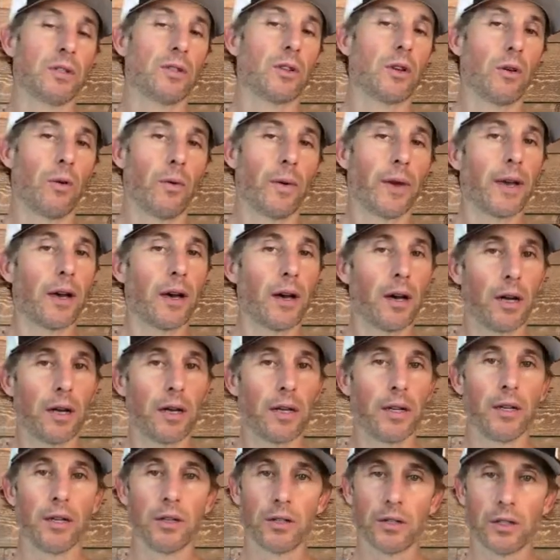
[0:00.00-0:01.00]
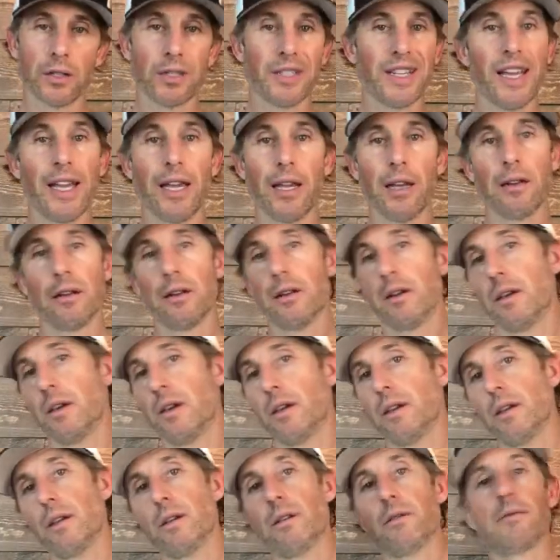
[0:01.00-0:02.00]
going on in your state
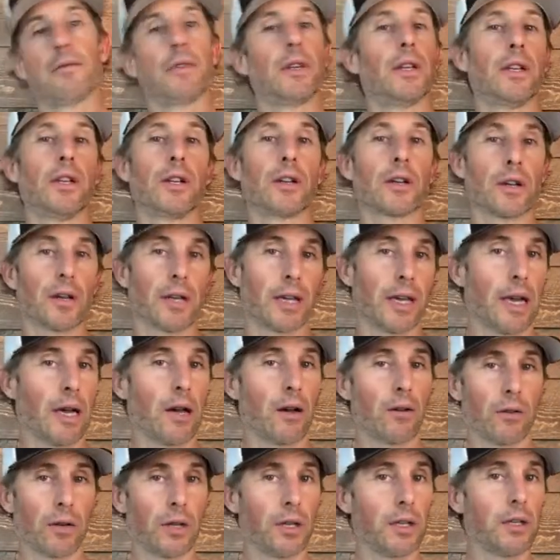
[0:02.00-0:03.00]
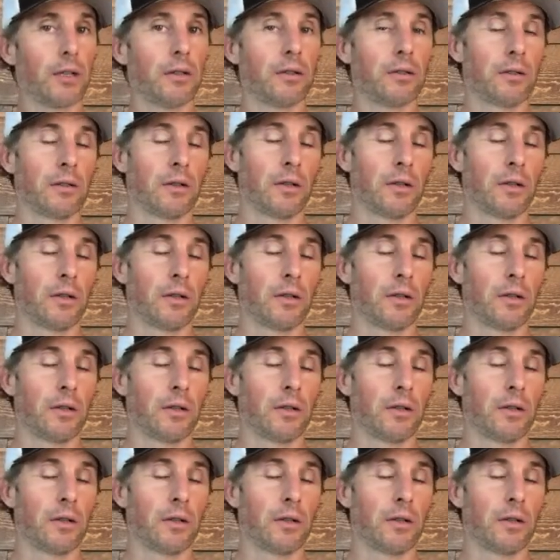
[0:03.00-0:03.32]
and in your county.